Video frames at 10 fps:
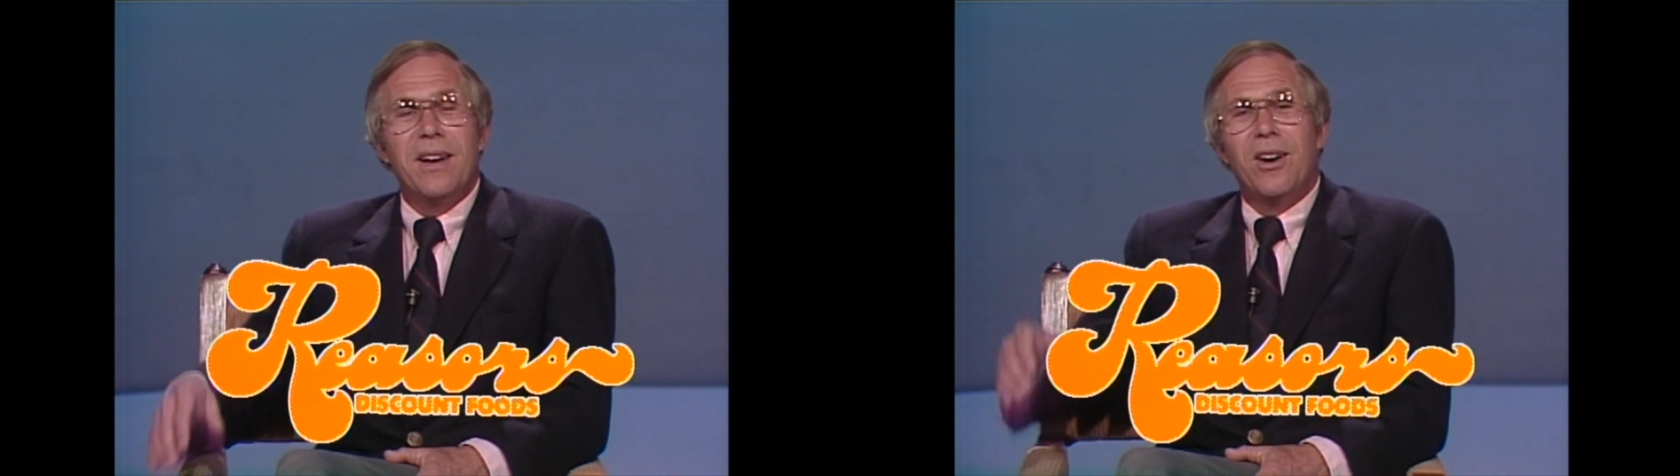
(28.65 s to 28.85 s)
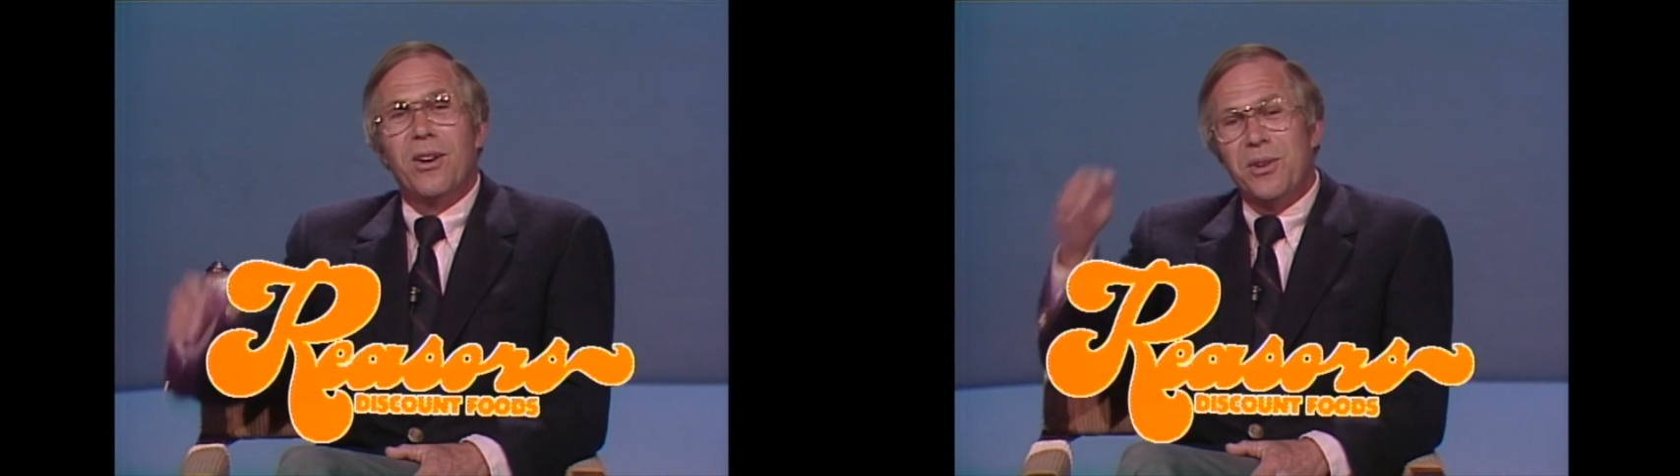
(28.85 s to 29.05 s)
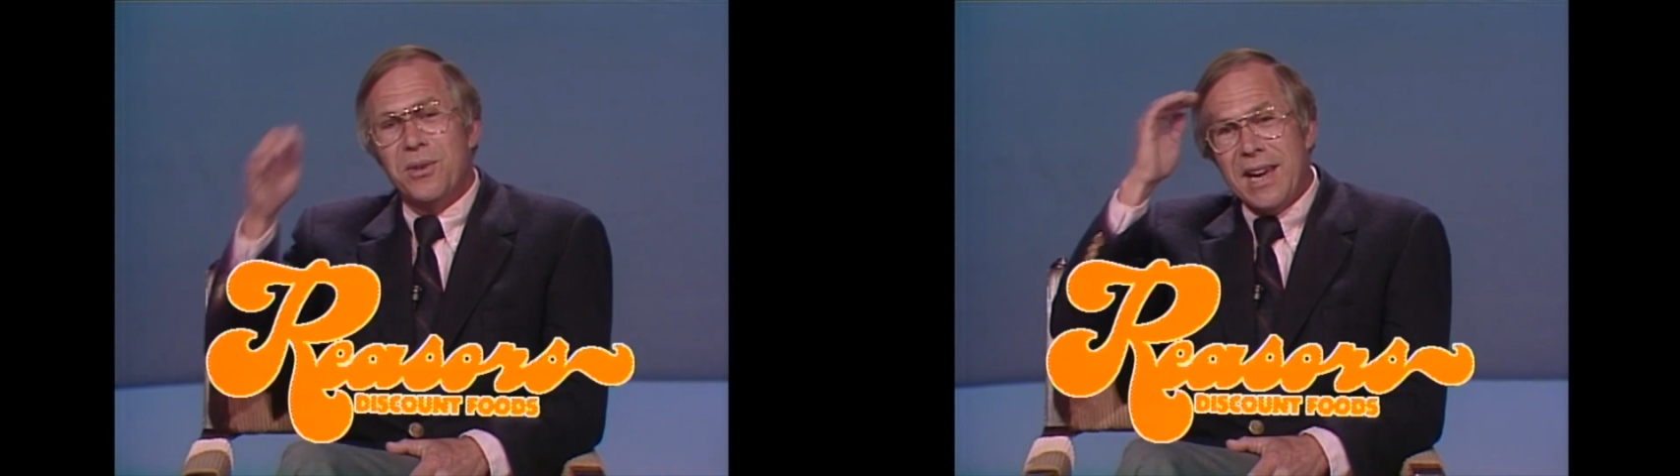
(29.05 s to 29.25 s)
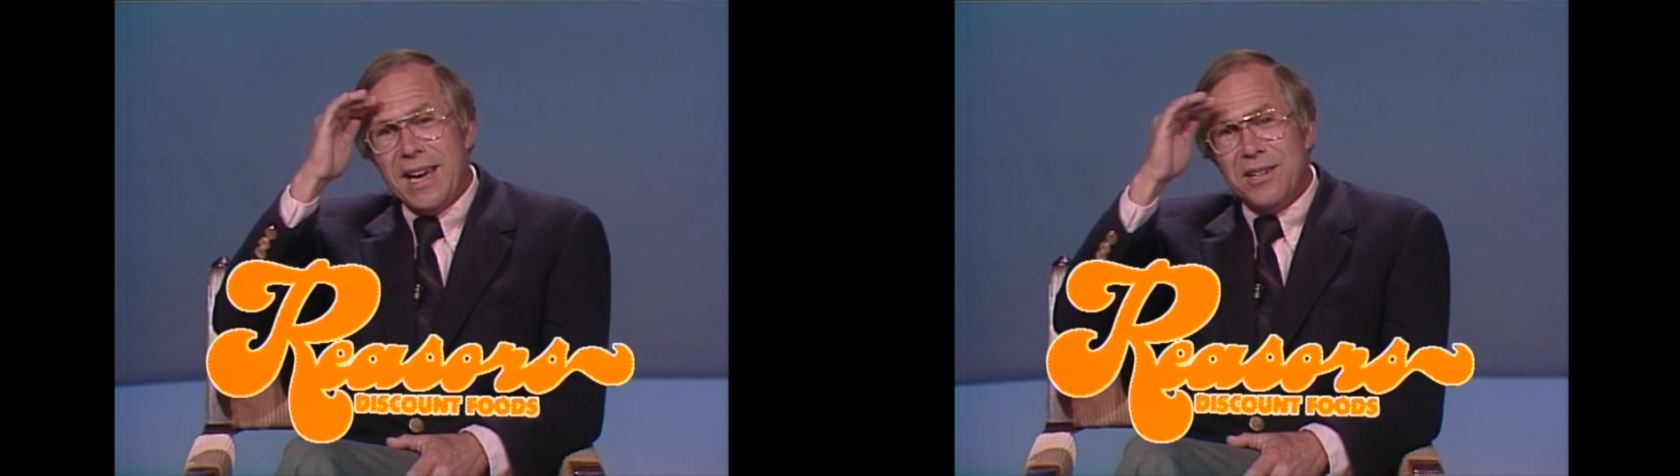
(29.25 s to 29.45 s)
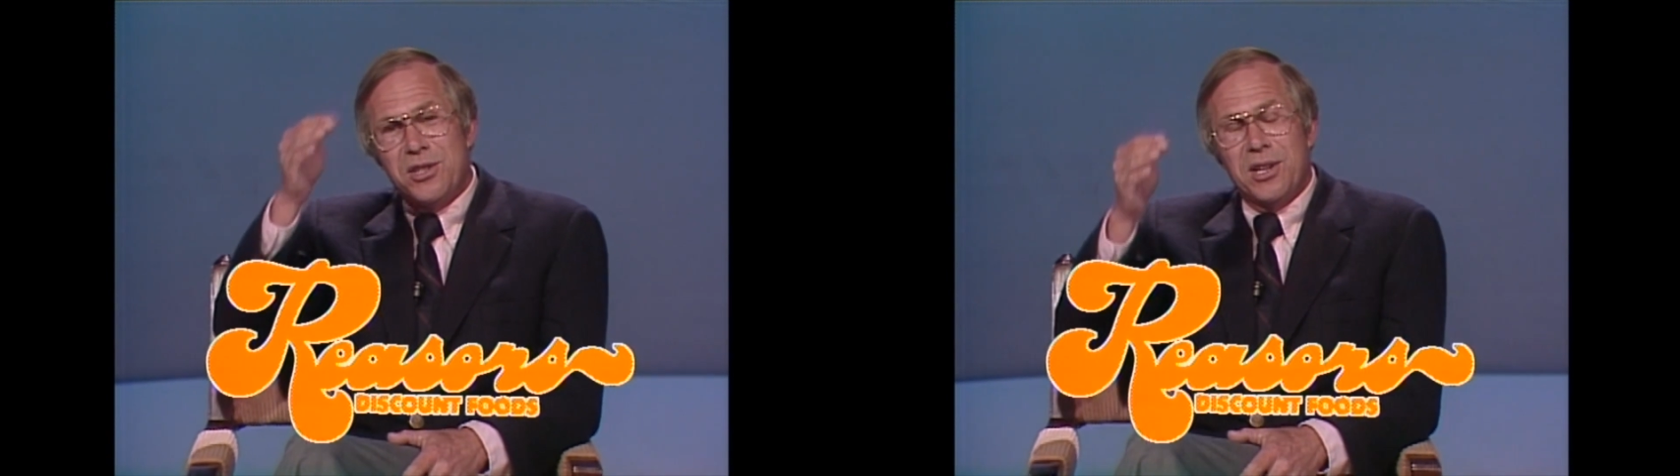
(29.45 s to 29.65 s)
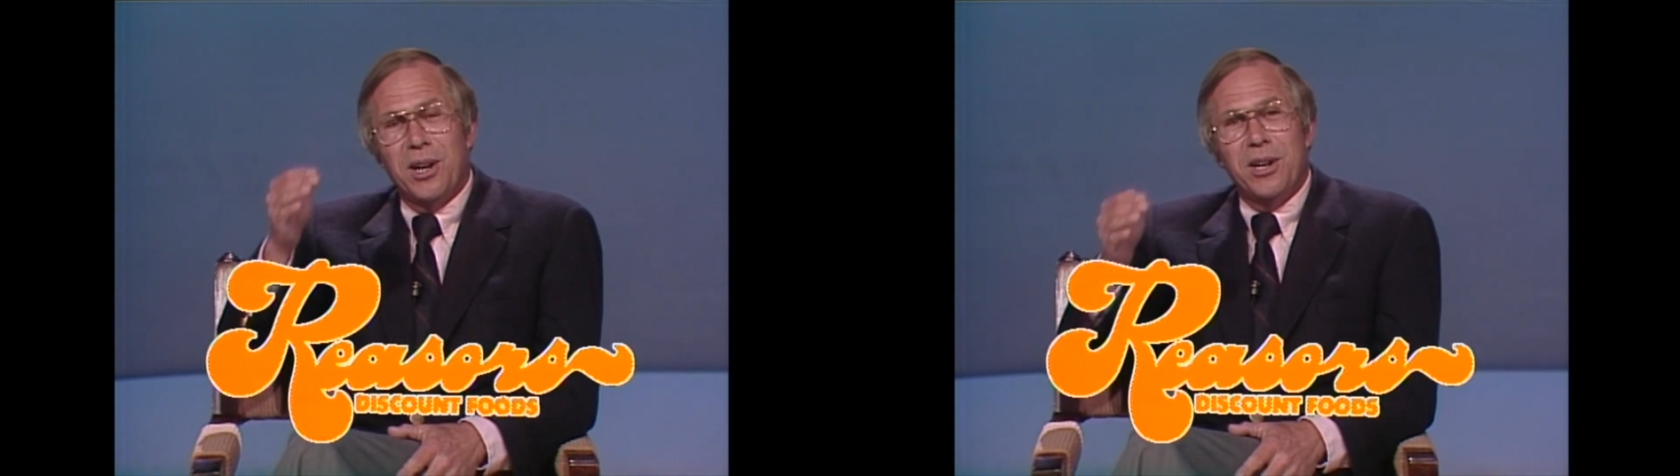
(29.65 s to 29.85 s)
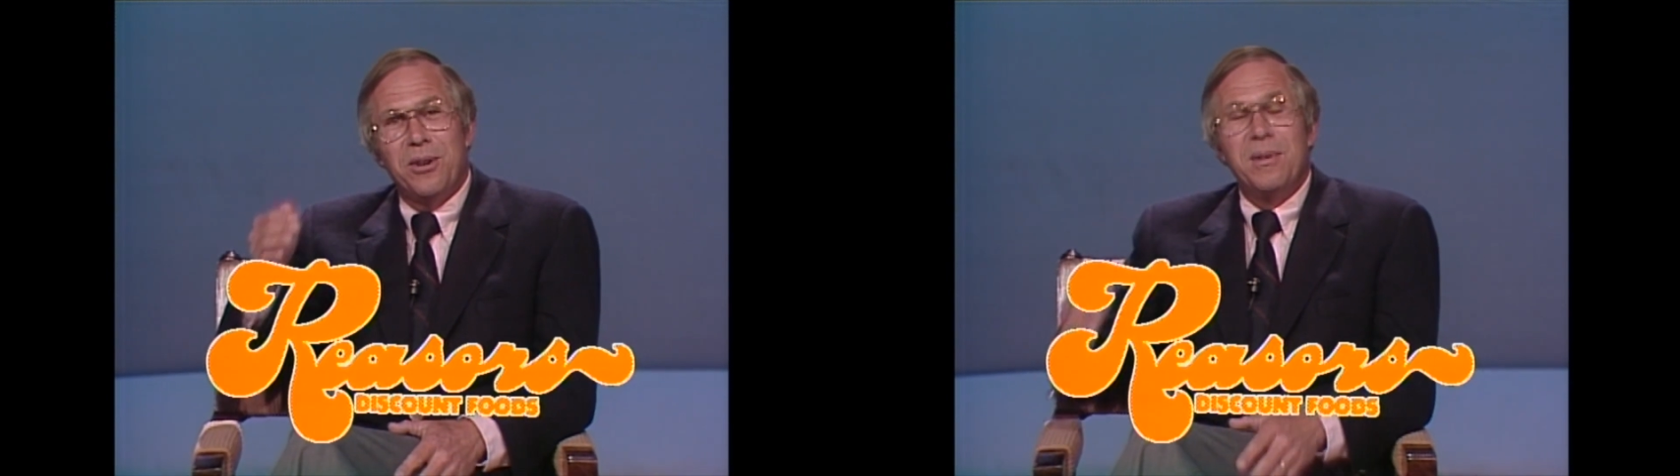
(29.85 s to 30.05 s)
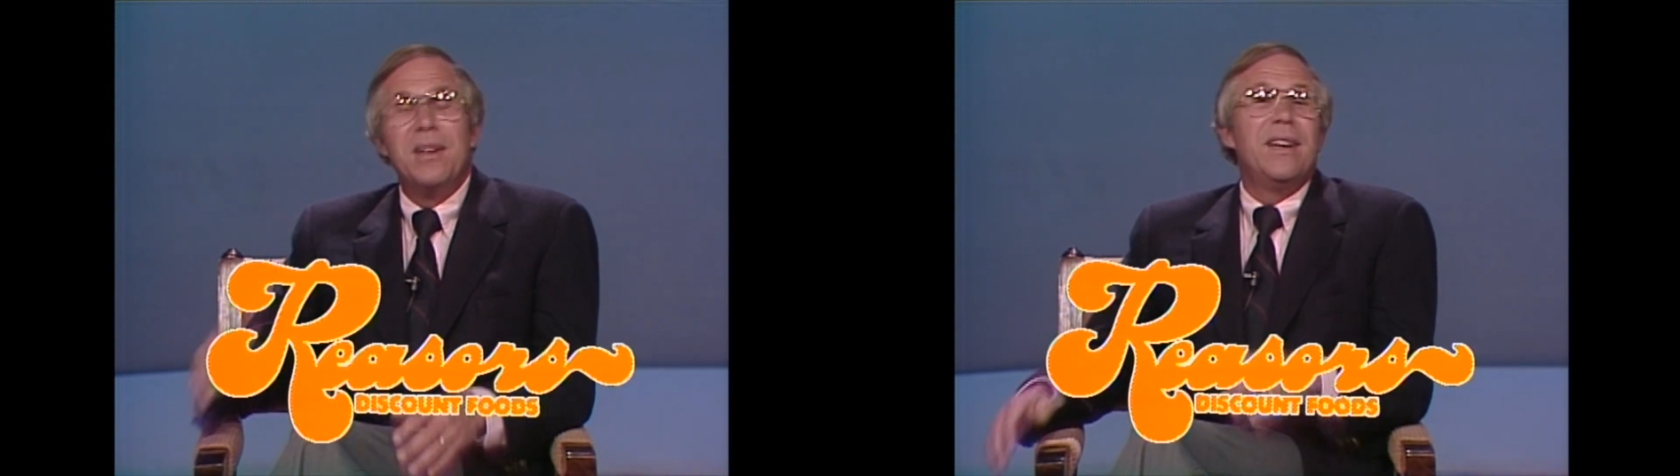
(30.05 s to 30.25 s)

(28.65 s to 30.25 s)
to all you dads, salute.